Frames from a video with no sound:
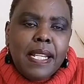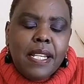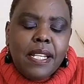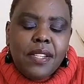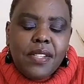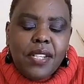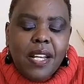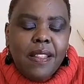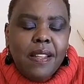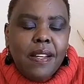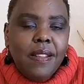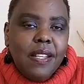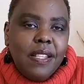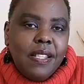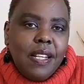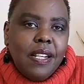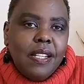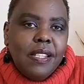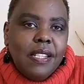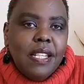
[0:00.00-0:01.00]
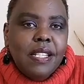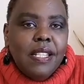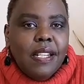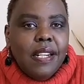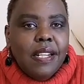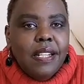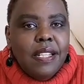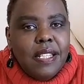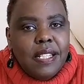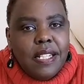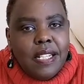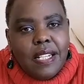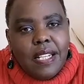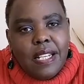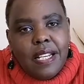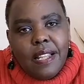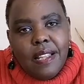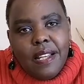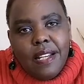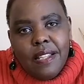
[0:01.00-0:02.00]
each other the success
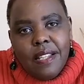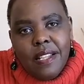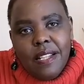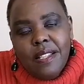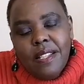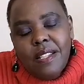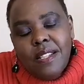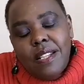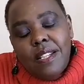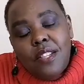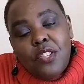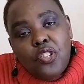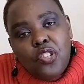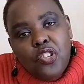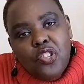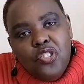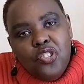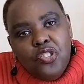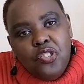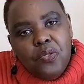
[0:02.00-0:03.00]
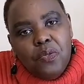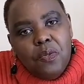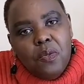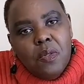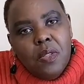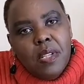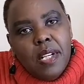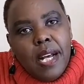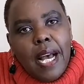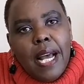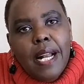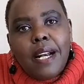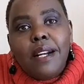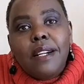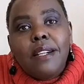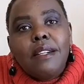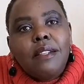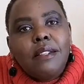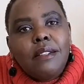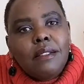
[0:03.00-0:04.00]
criteria that your teacher taught you,
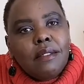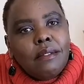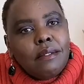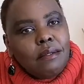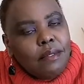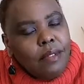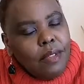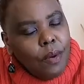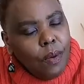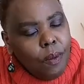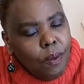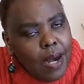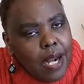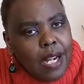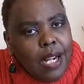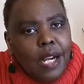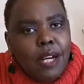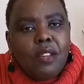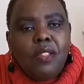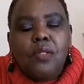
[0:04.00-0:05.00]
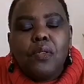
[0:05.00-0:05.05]
and work out